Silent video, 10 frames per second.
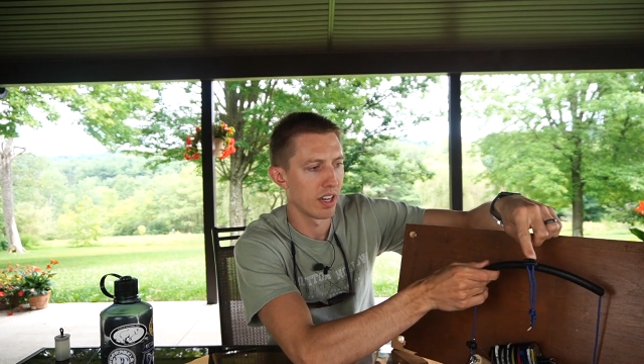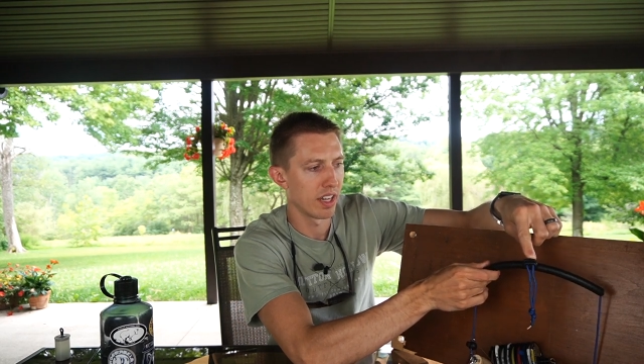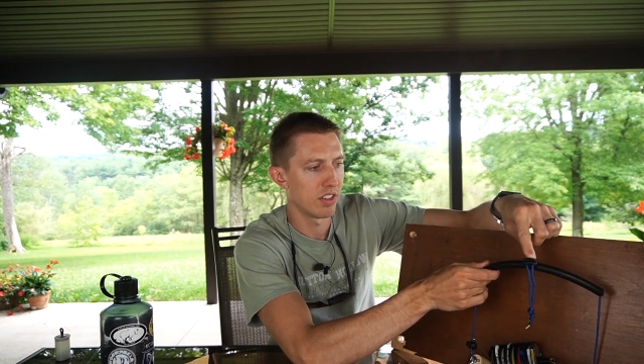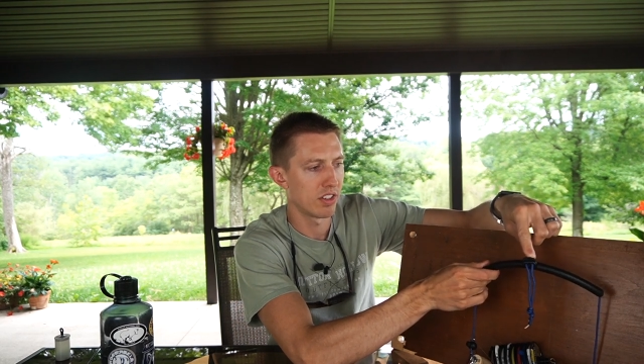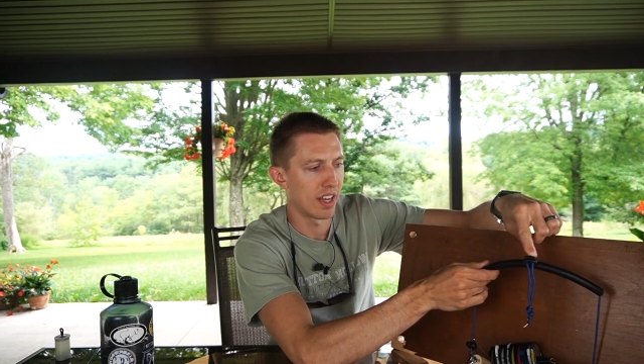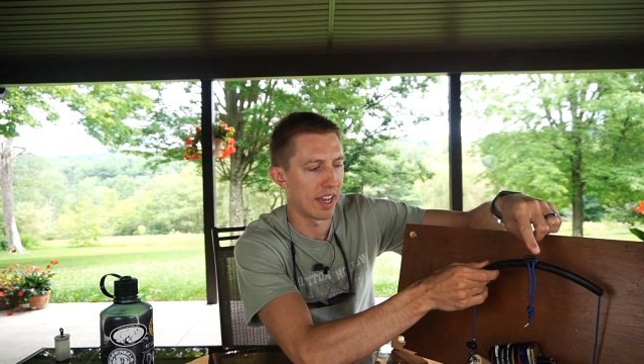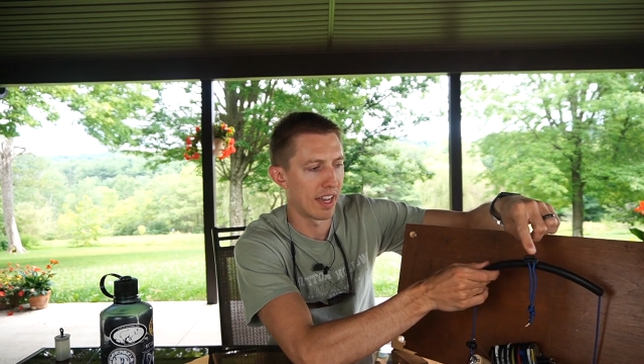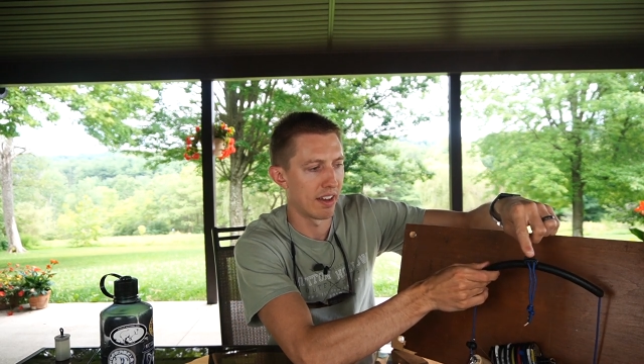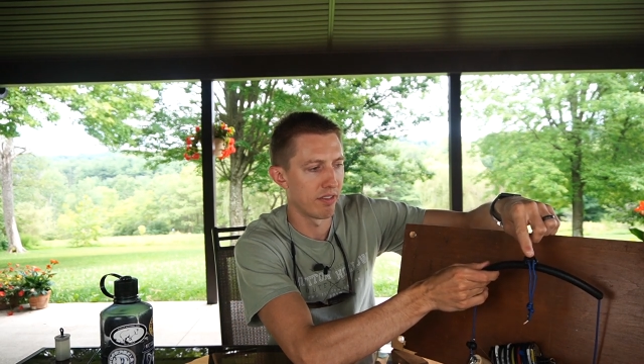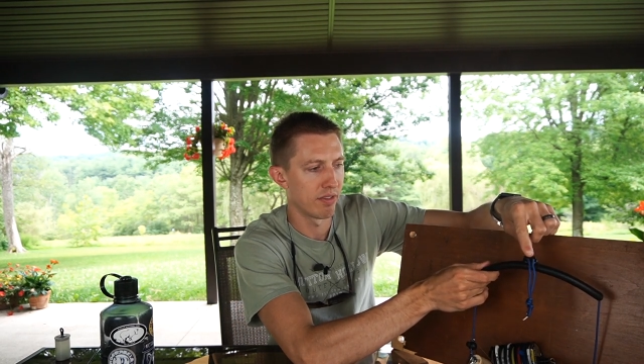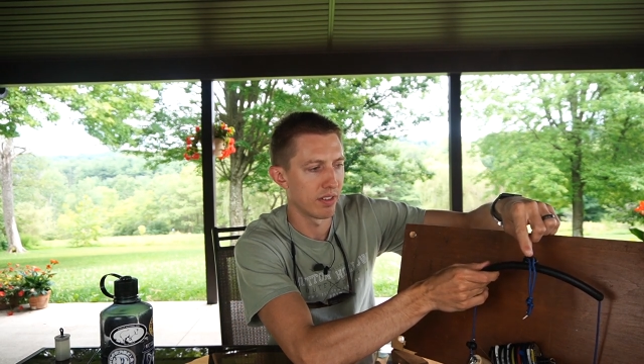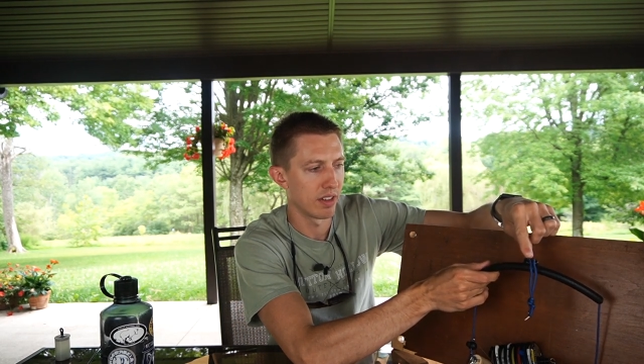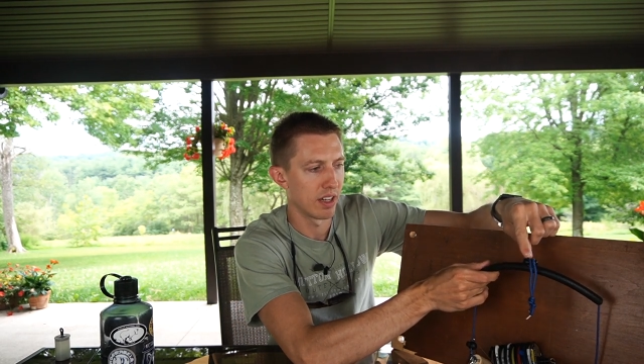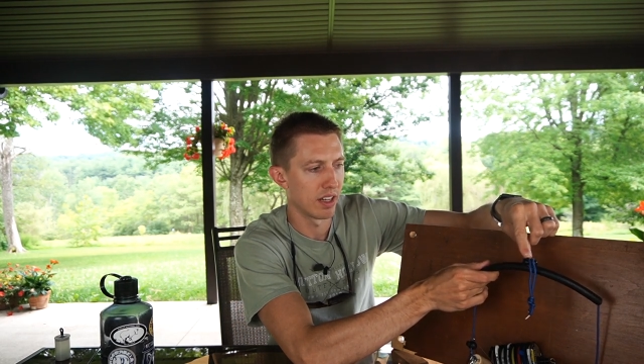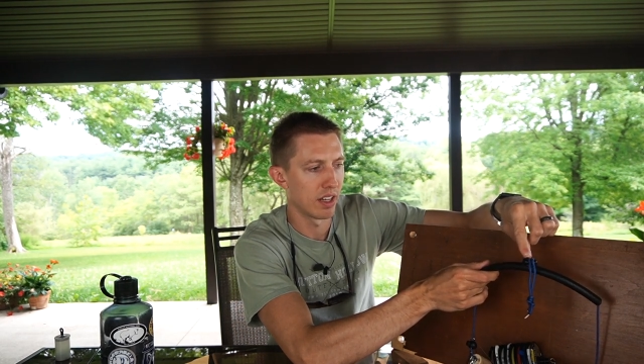I just have
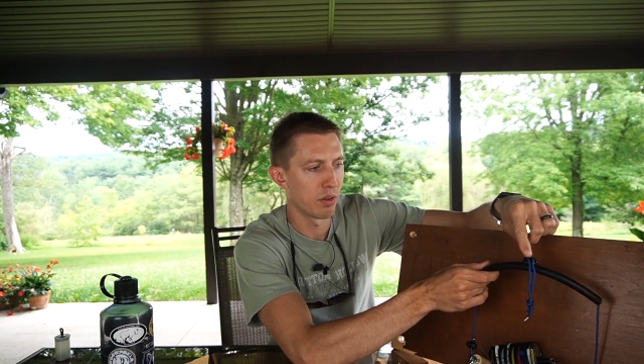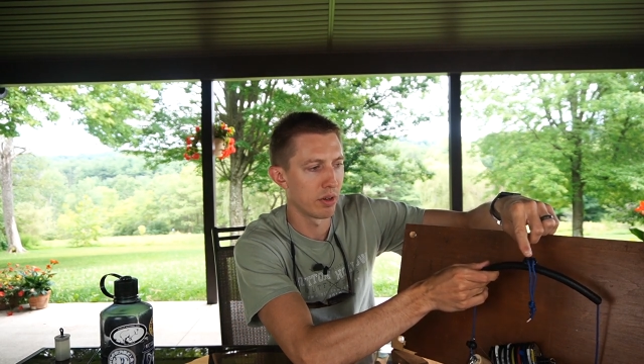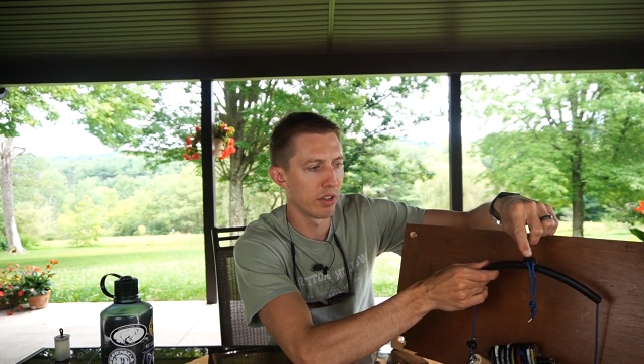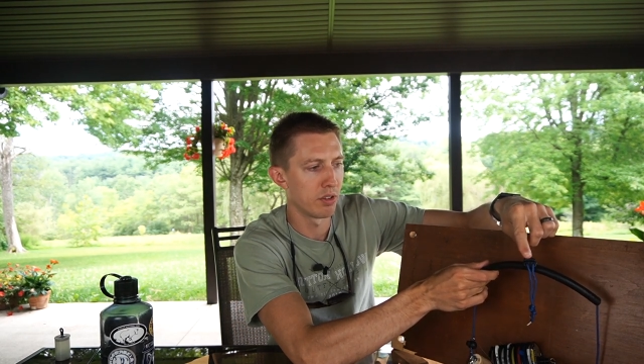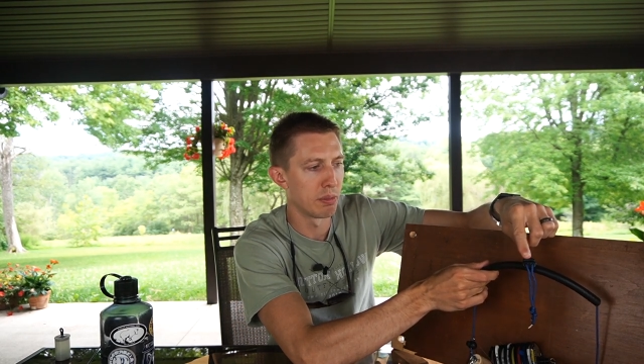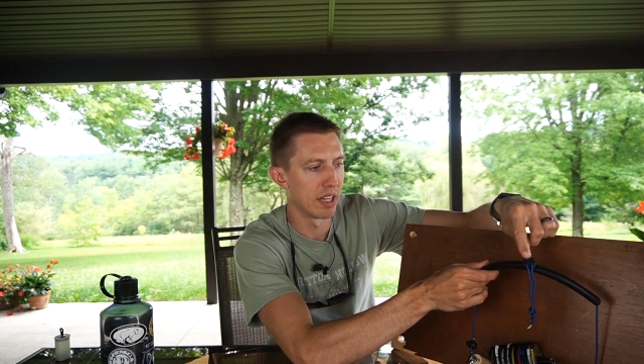another one of those